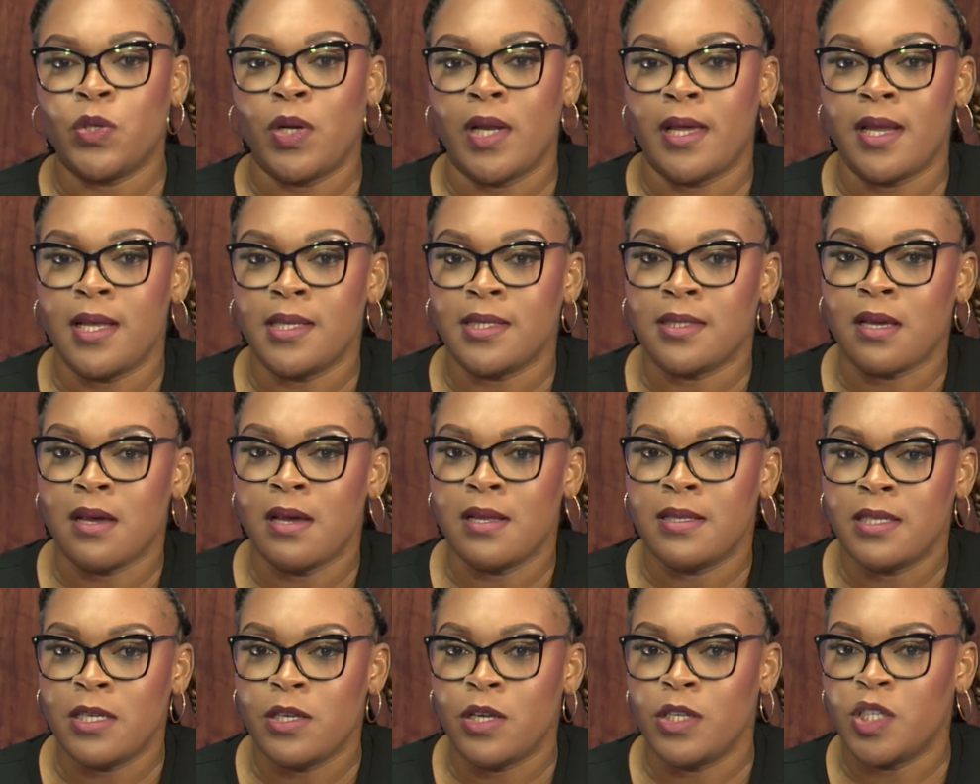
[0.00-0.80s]
So let us
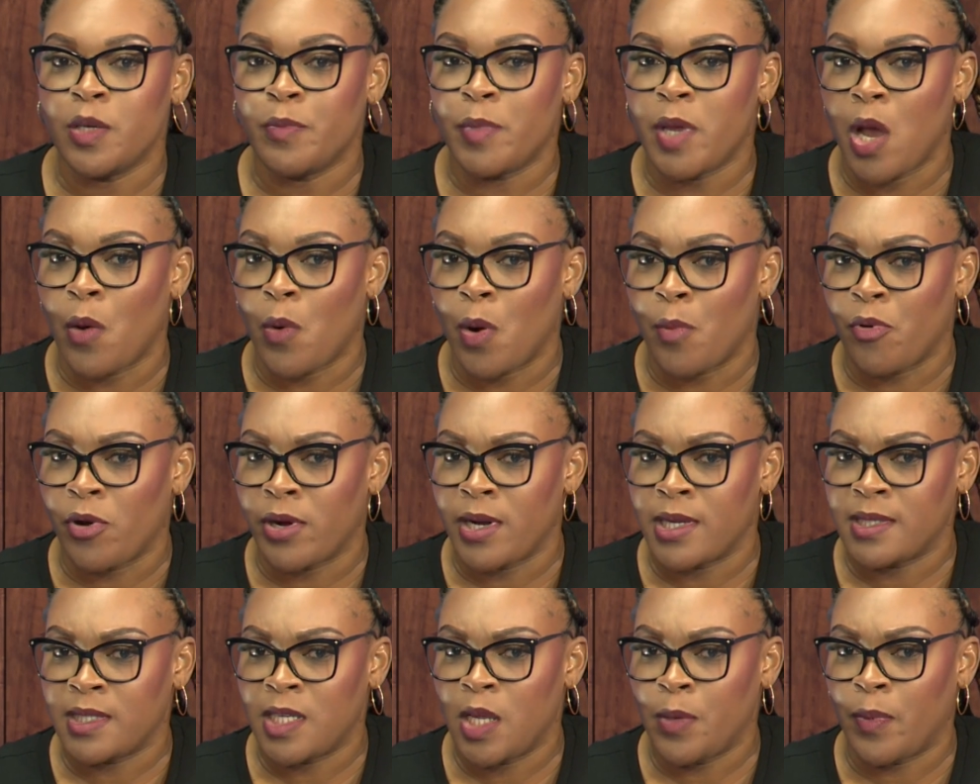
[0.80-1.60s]
continue to be our
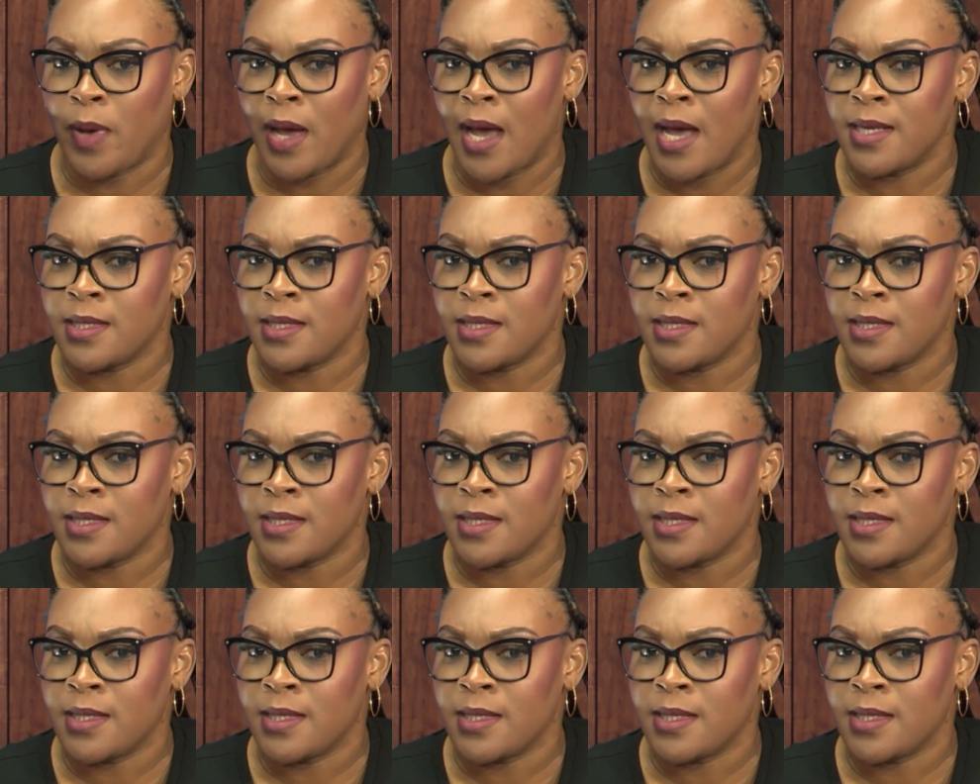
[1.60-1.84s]
brother's keeper.